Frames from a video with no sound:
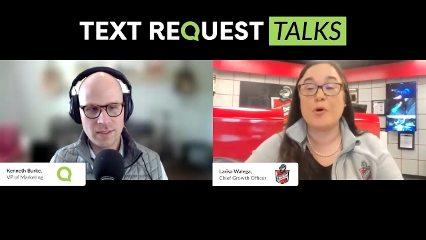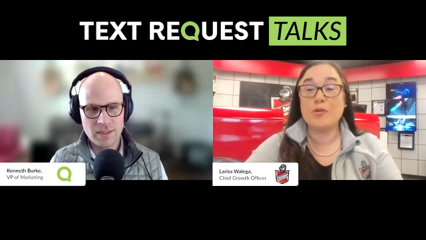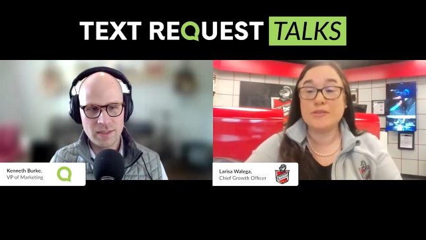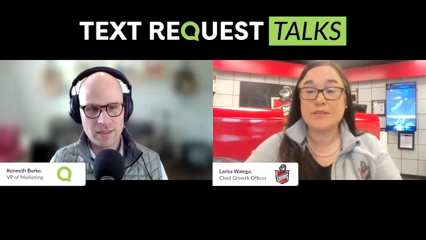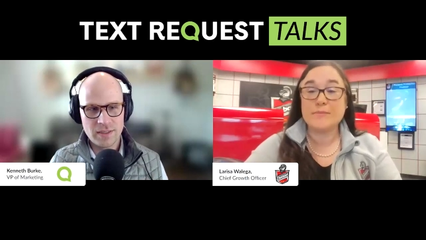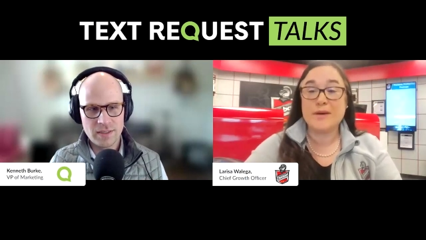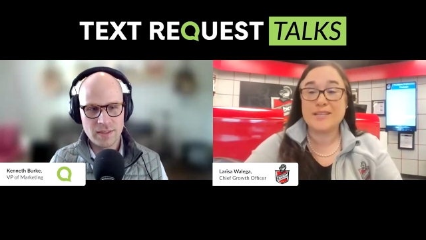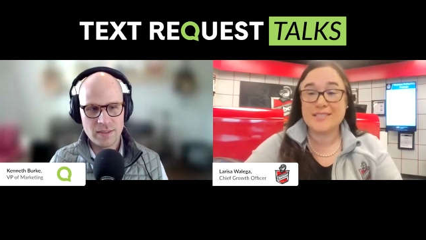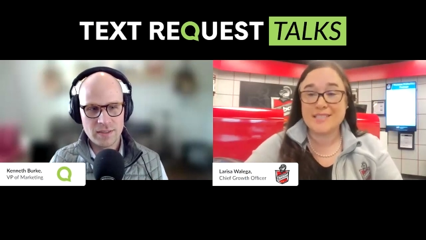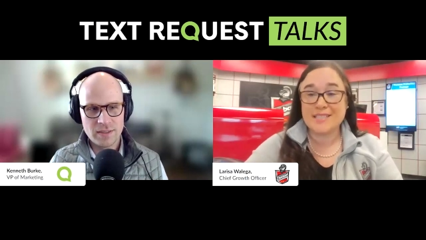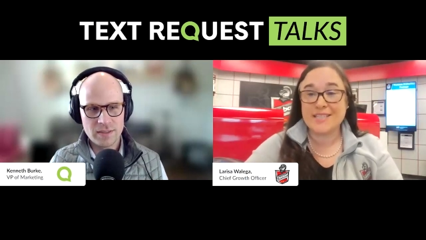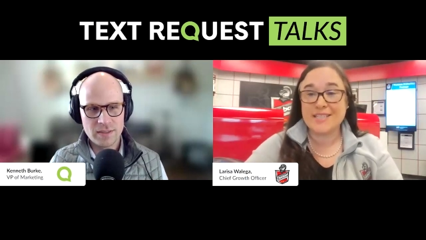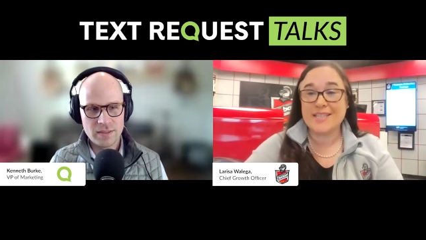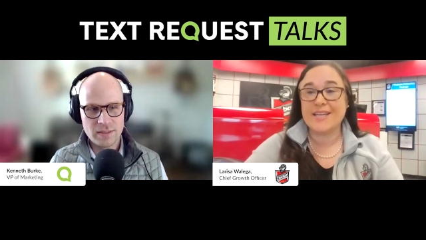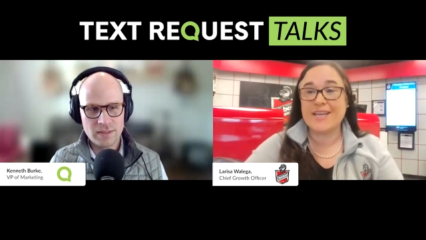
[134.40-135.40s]
Speaker 1: both
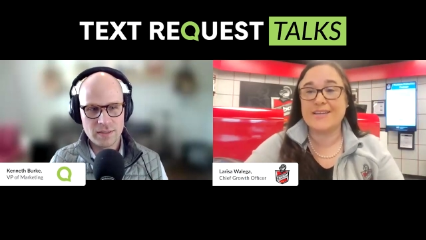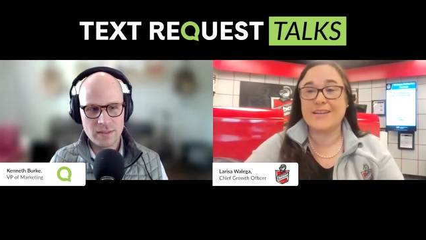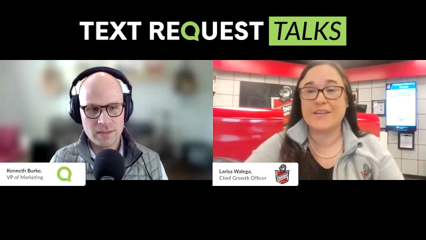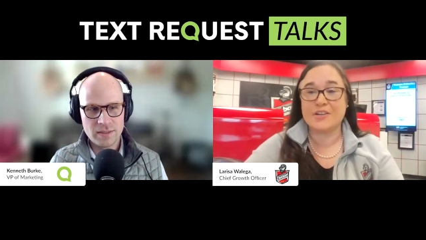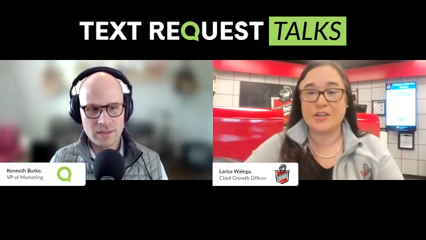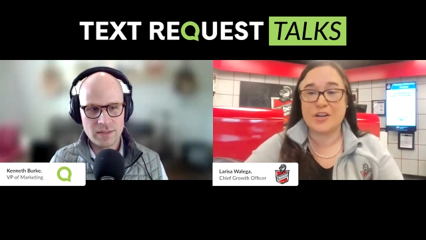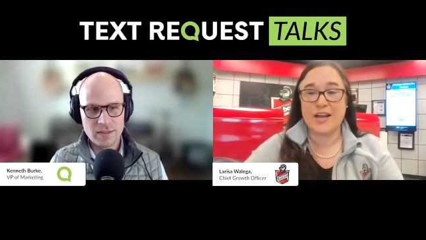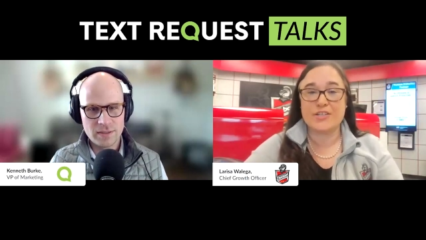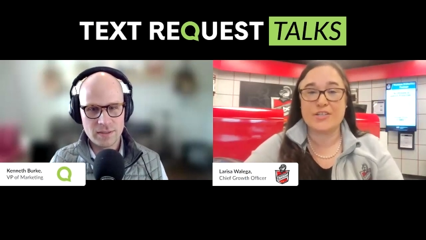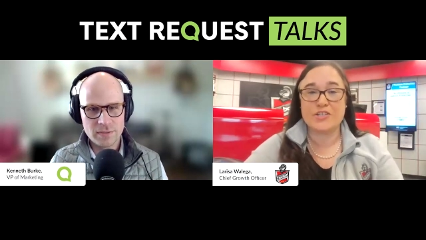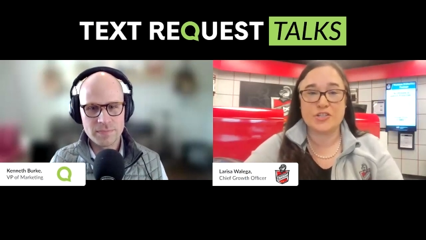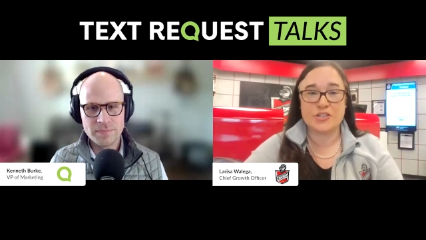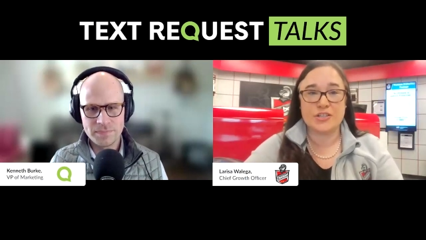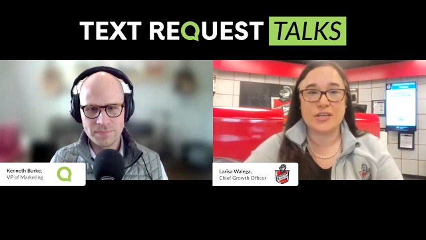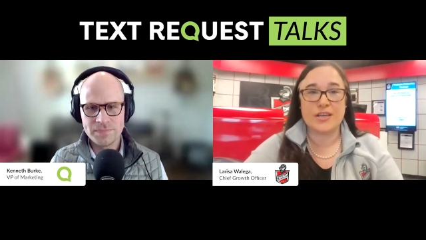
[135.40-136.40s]
domestically and
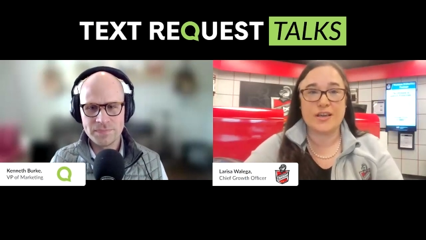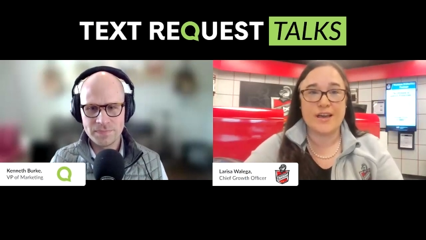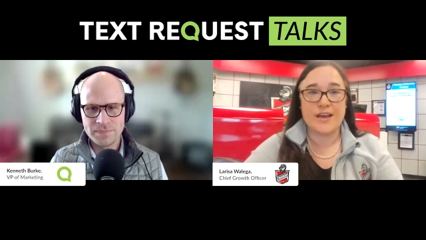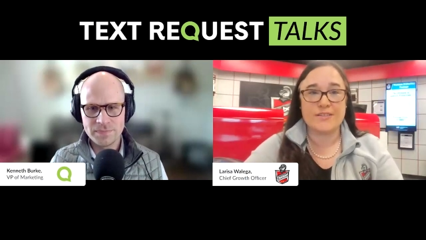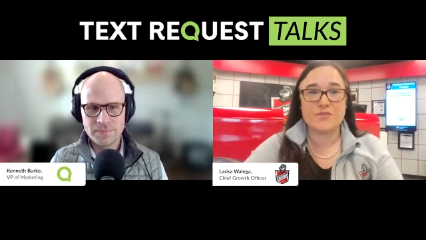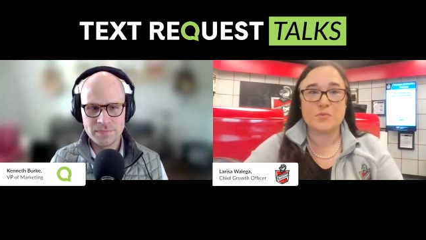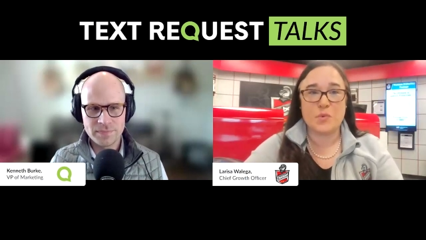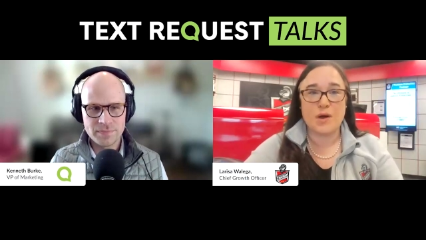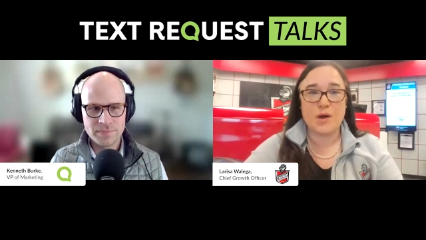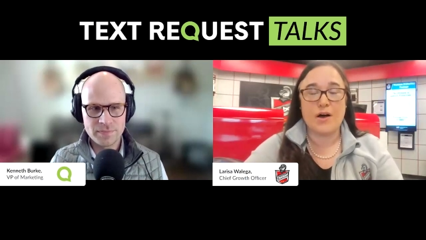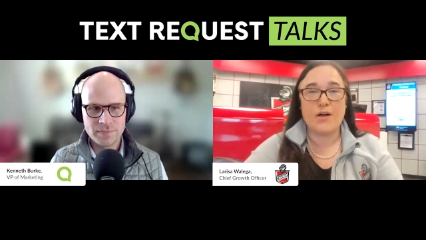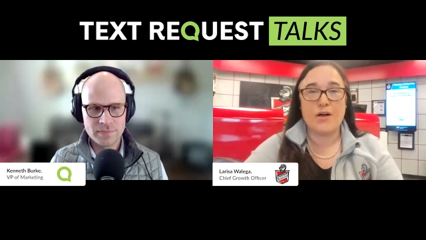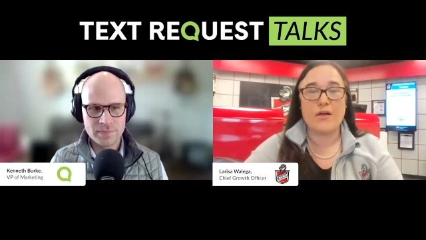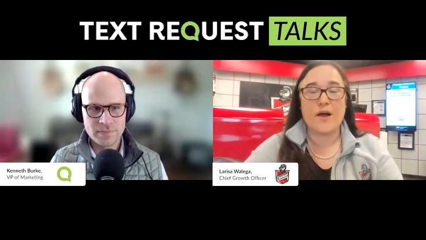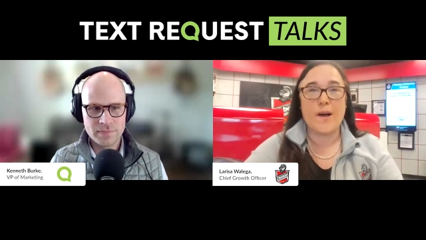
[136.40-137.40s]
internationally as
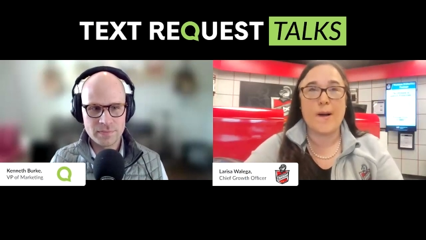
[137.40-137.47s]
well.